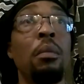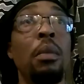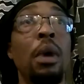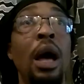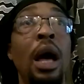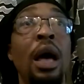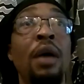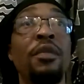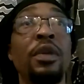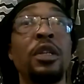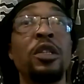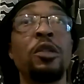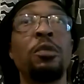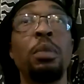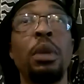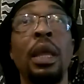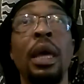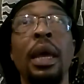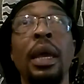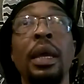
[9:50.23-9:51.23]
I've
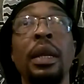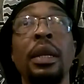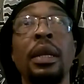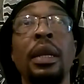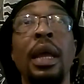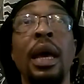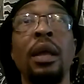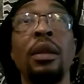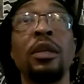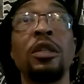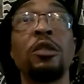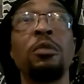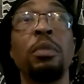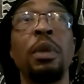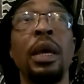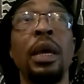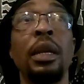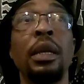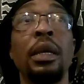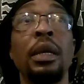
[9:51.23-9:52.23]
explained, and I'll
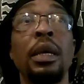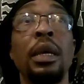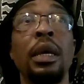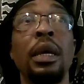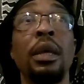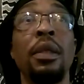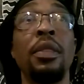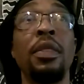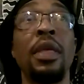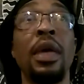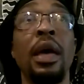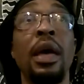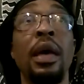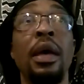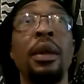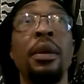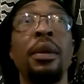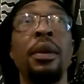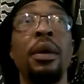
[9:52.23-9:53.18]
explain again, that